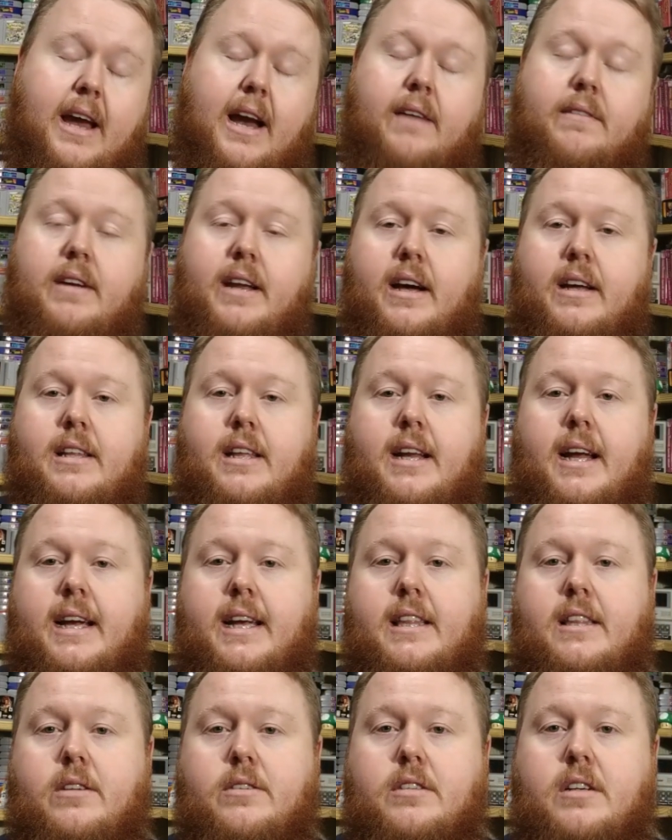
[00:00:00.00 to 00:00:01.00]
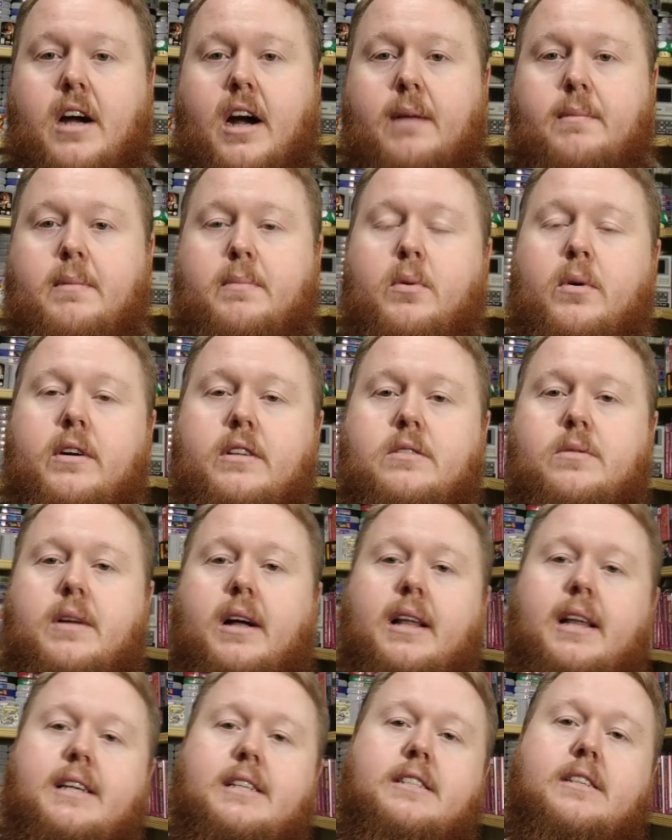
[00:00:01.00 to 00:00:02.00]
Every now and then I get those karma points when
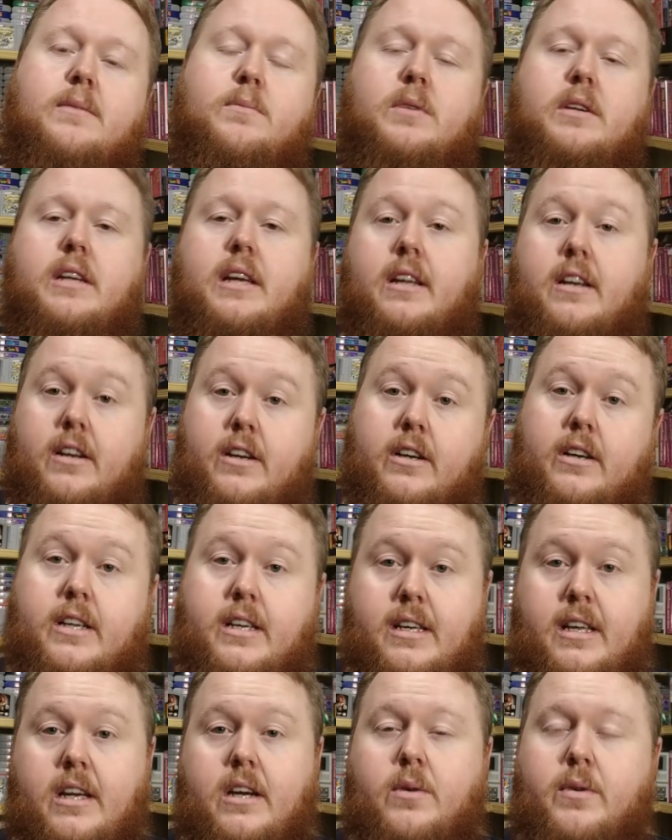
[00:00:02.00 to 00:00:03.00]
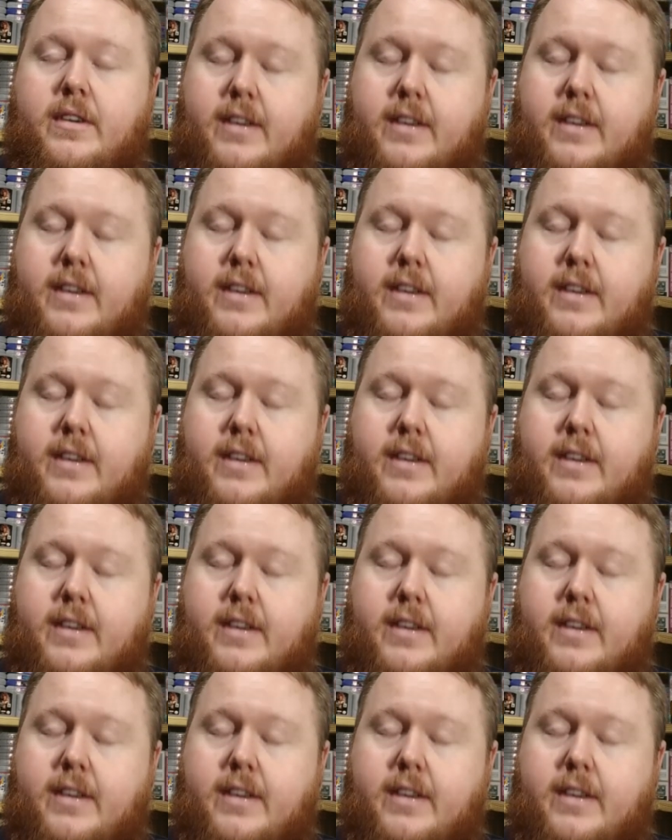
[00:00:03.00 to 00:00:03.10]
I let someone get a good deal,